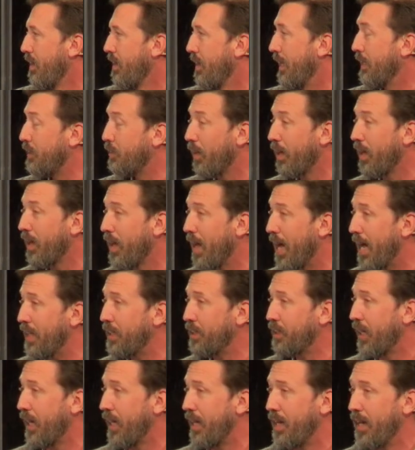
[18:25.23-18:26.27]
That's what
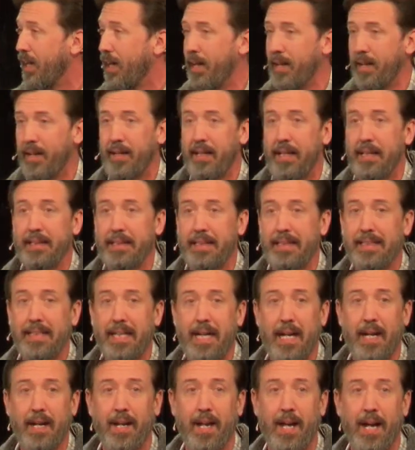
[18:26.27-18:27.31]
Elijah had done his
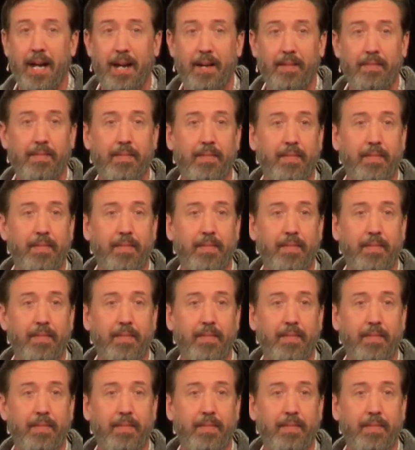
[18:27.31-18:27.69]
entire life.